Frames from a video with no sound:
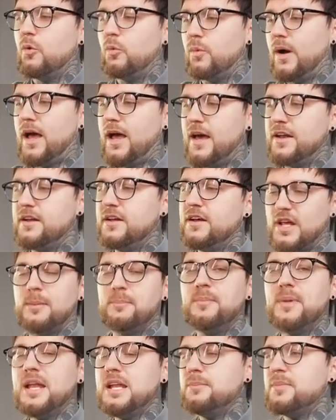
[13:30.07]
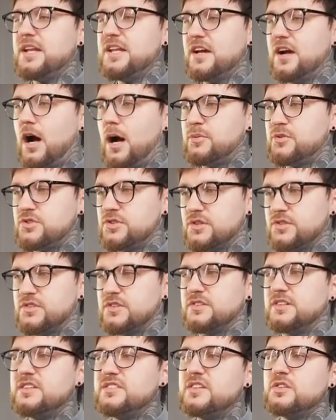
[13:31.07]
WAN, and many options.
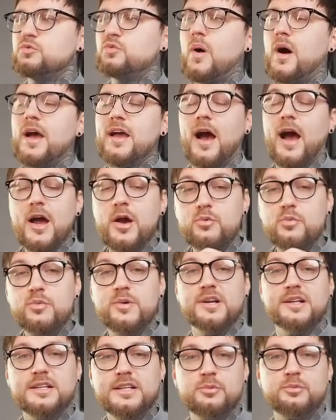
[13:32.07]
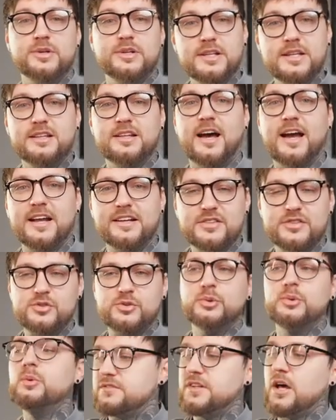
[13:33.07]
This is why I really like this
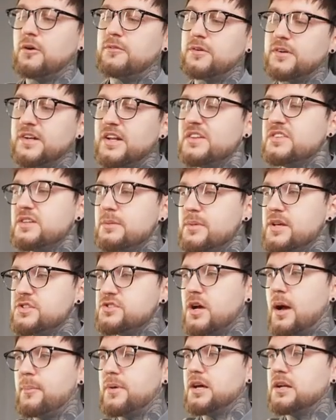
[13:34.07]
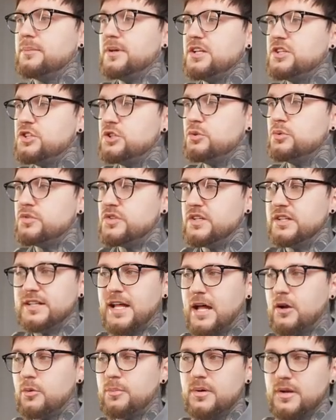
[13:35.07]
tool. Now for this image, I'm going to be choosing
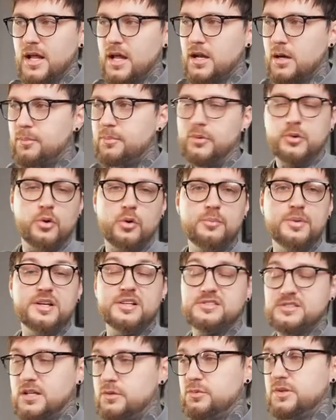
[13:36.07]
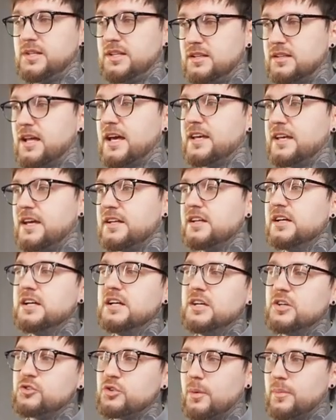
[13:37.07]
Nano Banana Pro because I really like it.
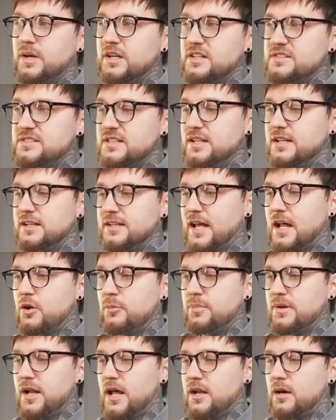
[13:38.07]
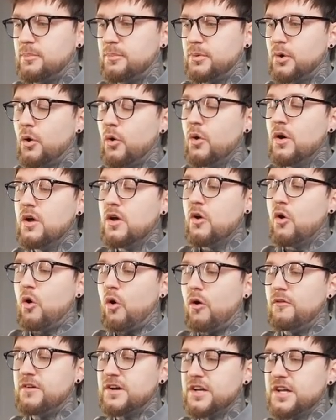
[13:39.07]
So I'm going to select Nano Banana Pro.
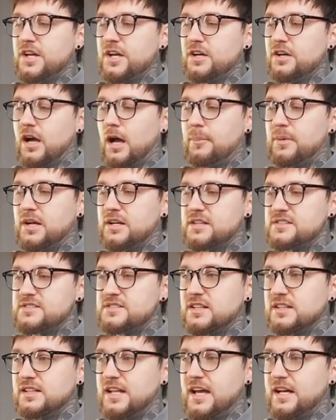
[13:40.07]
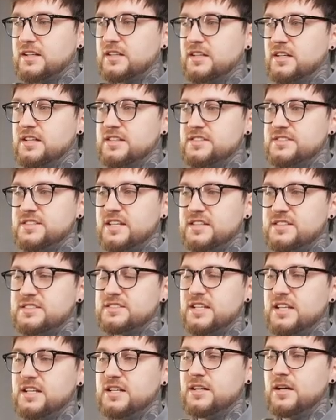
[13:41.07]
Over here, I'm going to select
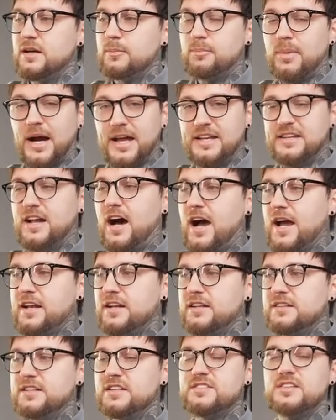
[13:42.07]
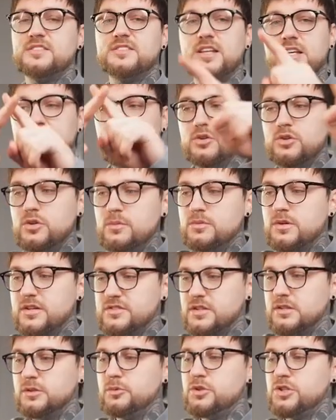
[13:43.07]
16:9. This is the YouTube
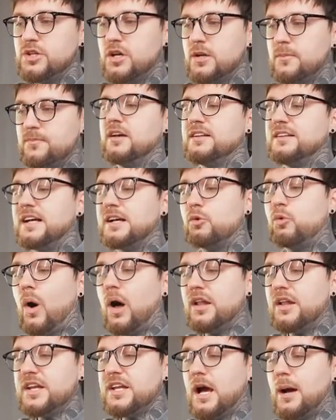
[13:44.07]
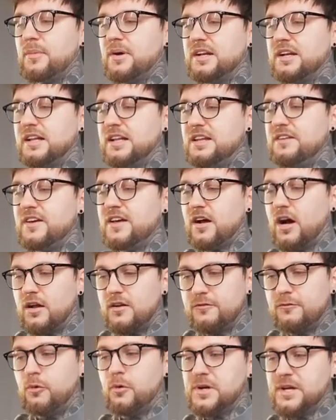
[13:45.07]
resolution. The quality, I'm going to leave it
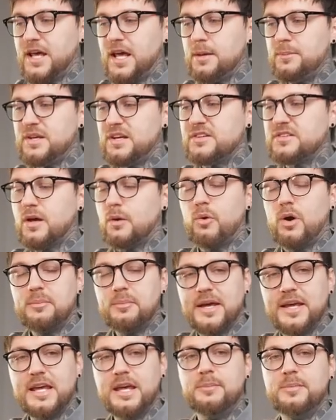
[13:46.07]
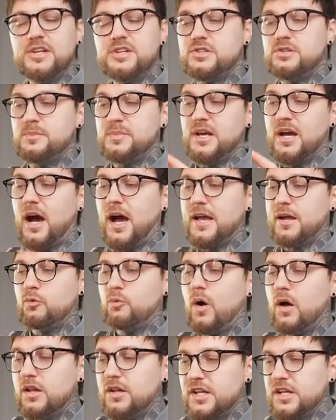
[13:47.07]
on 4K because I want my image to be high
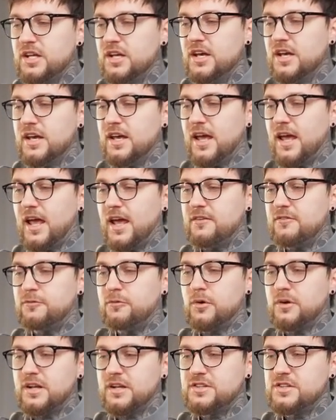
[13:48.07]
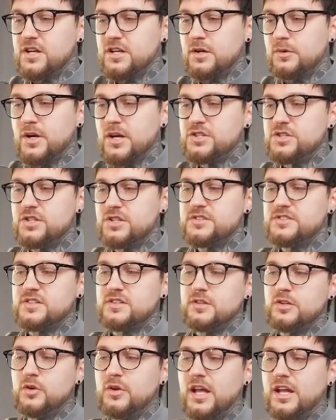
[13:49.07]
quality. And for the generations,
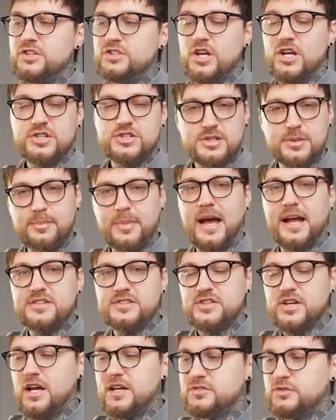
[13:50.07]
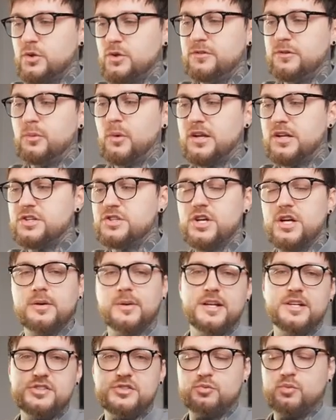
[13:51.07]
you can change the batch size. So if you want to
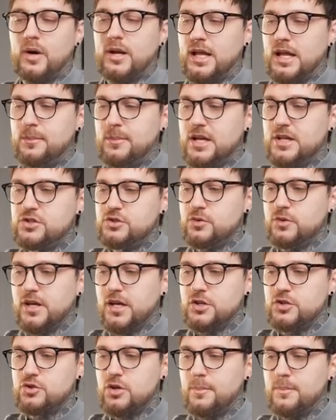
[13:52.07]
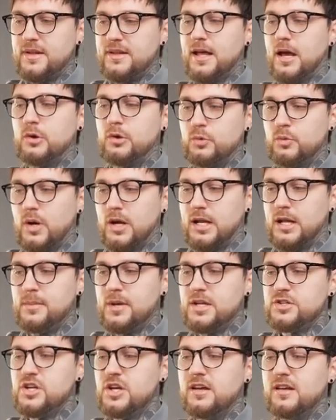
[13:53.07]
generate just one image, you can drop it down to one
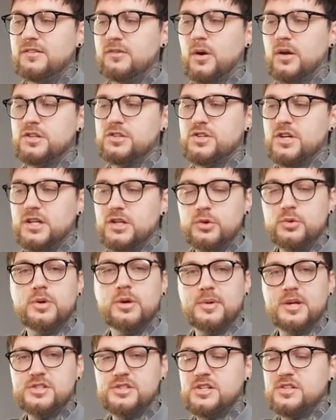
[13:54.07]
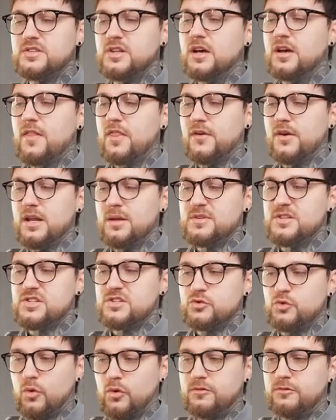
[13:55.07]
image. If you want to generate 2 images, 3
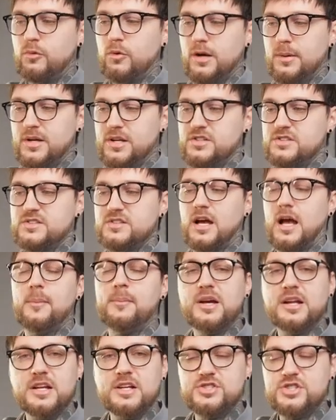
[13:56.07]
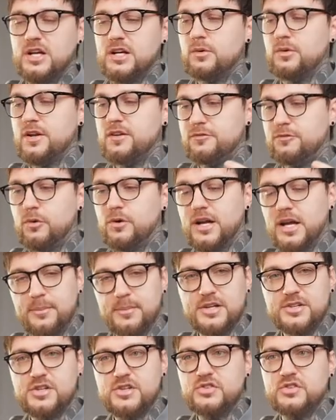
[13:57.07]
images, or 4 images. I'm going to generate 4
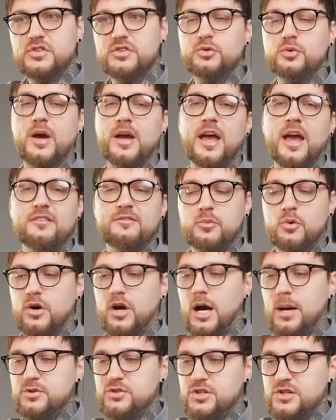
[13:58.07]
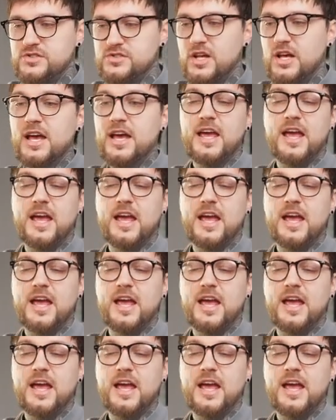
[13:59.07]
images so I have more options.